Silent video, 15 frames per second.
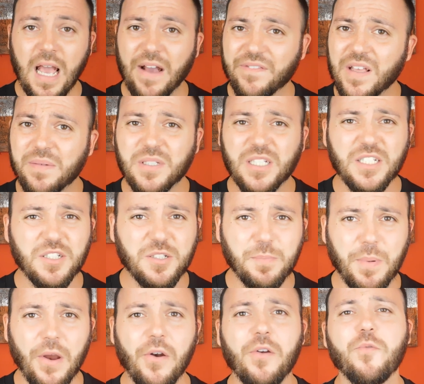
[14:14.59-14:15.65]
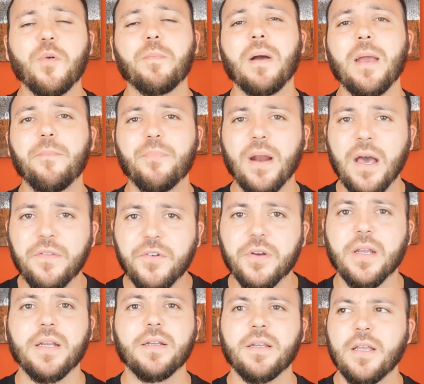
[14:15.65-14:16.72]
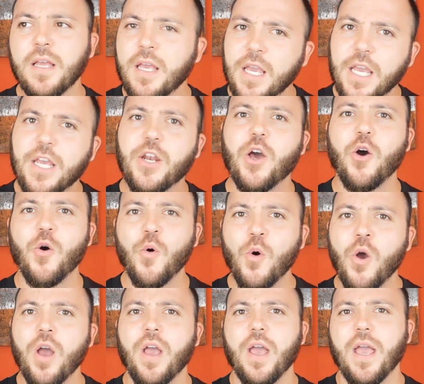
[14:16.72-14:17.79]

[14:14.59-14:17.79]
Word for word: I've done some sparring with my brother, and you know,